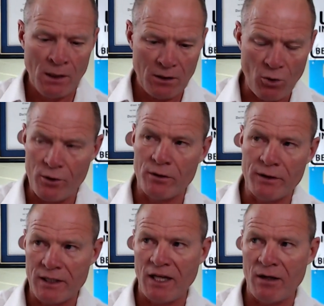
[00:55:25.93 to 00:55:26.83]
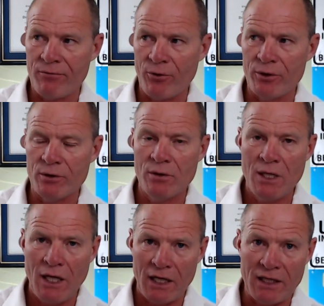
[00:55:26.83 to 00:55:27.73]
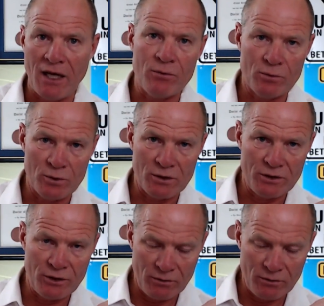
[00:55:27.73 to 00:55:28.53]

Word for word: Corey will get that up for you, and that will...